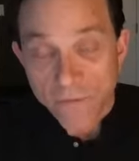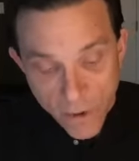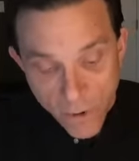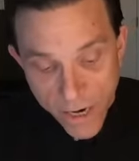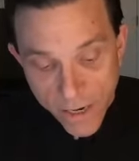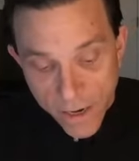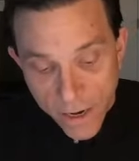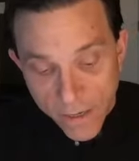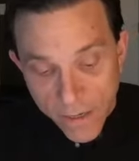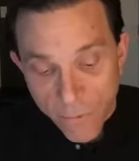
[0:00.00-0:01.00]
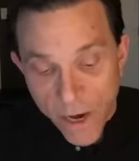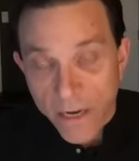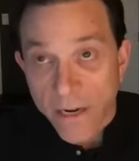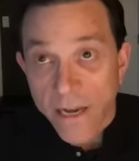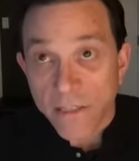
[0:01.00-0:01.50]
I got
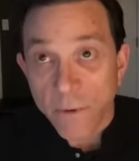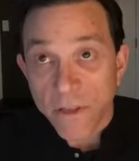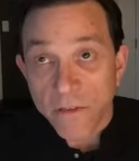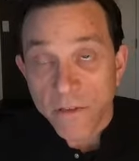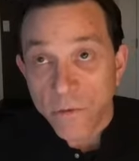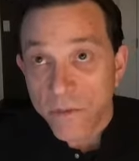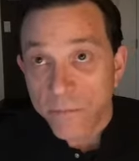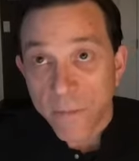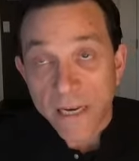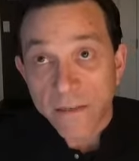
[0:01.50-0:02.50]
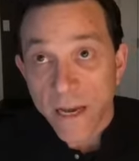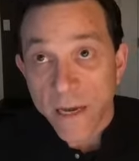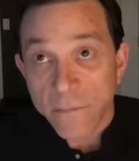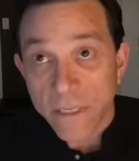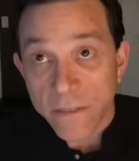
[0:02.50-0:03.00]
recognized by the students many
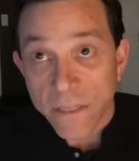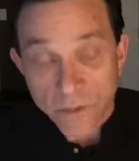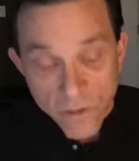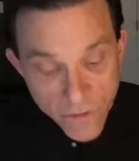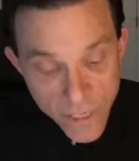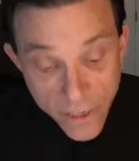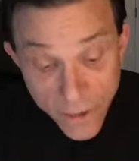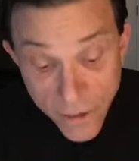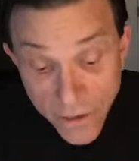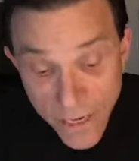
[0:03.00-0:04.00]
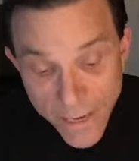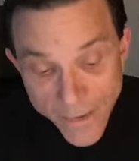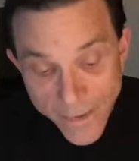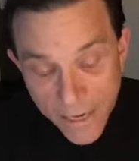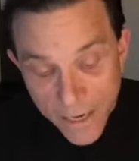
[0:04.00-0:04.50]
times as Teacher of the Year,
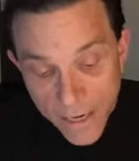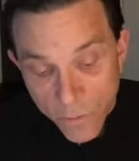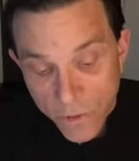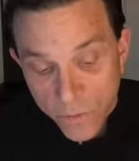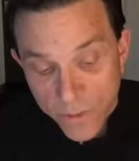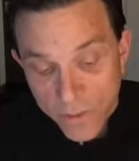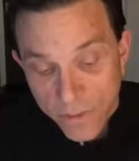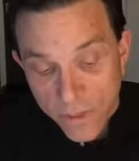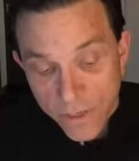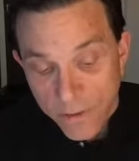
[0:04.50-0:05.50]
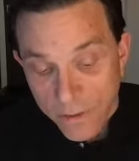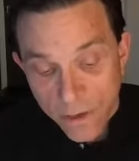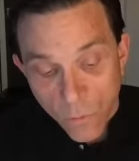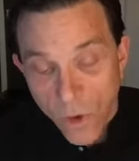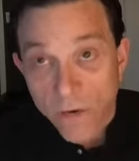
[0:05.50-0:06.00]
which was a
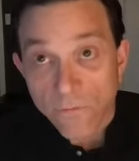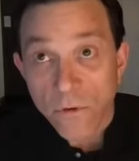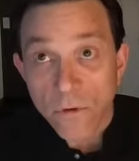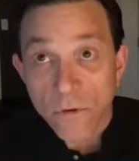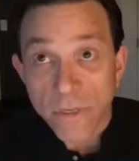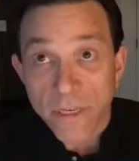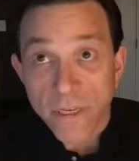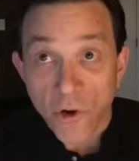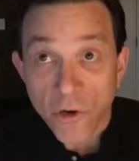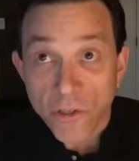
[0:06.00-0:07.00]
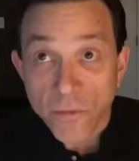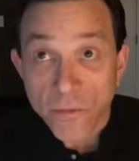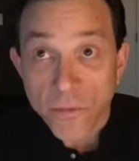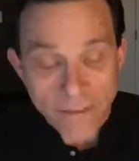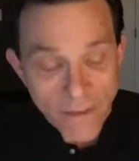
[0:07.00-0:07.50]
wonderful
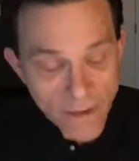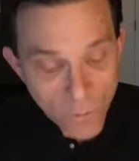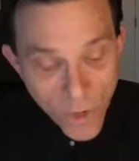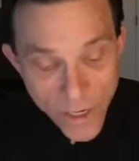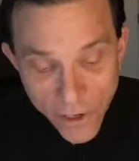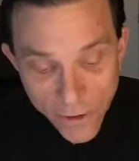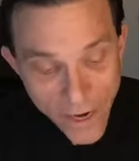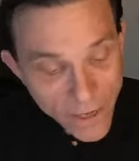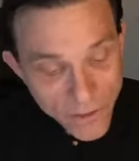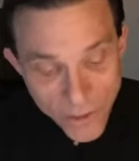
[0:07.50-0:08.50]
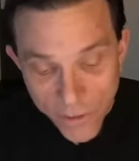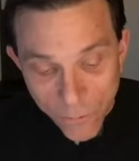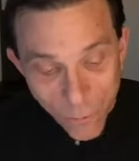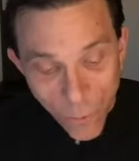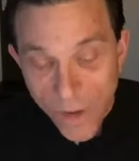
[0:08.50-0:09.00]
encouragement. One year I actually
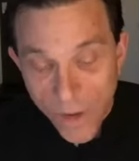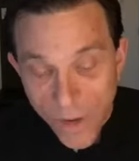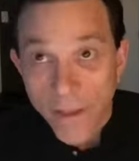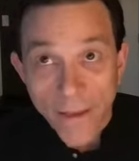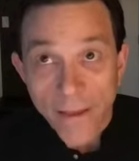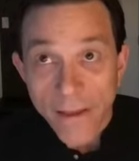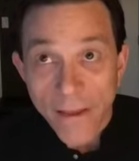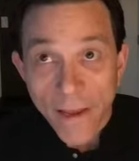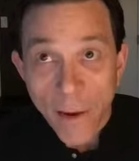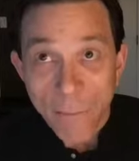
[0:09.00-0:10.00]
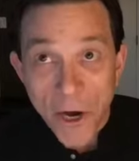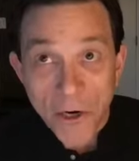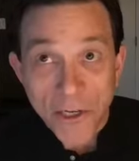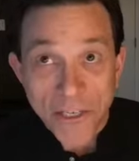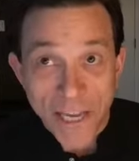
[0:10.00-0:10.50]
won the
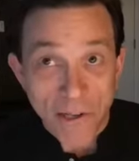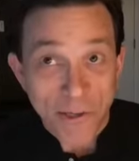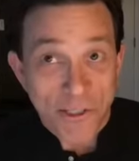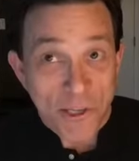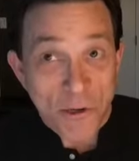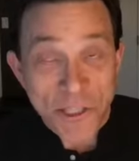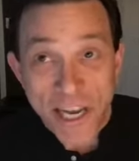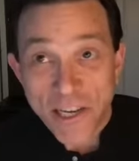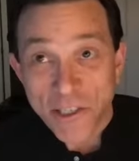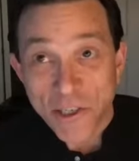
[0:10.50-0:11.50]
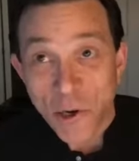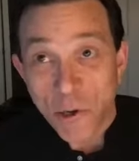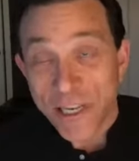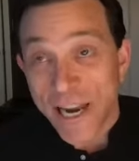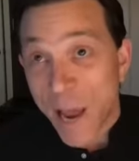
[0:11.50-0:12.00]
American Dental Association
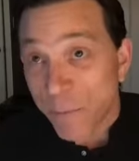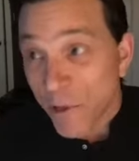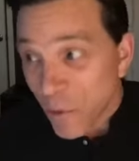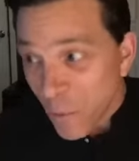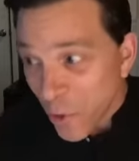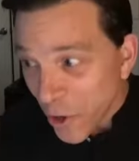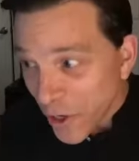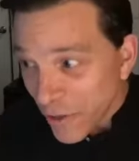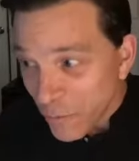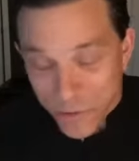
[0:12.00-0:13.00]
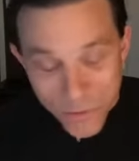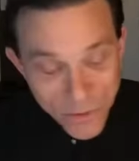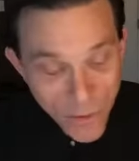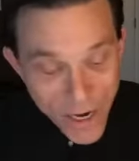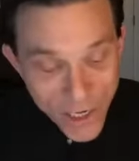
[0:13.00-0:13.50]
Golden Apple Award, which was
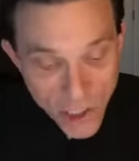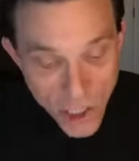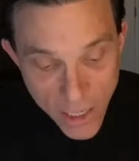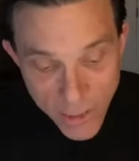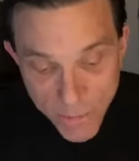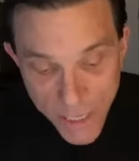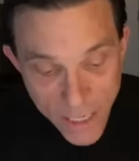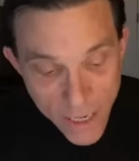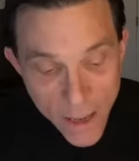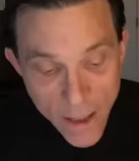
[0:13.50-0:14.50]
quite a shock to me.